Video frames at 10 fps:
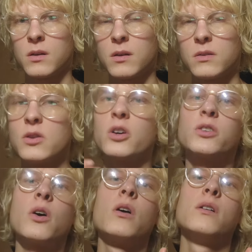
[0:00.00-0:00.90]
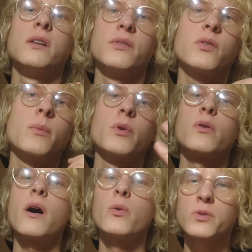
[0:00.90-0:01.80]
Not only from your
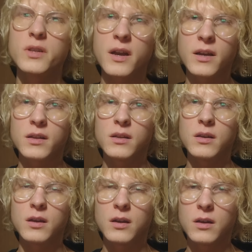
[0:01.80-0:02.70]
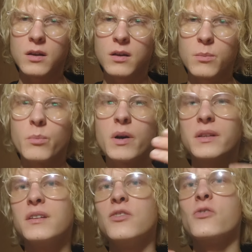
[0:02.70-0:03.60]
outside, but
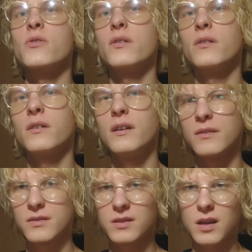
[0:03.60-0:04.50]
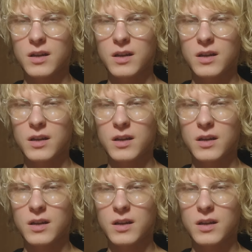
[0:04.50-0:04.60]
in your inside.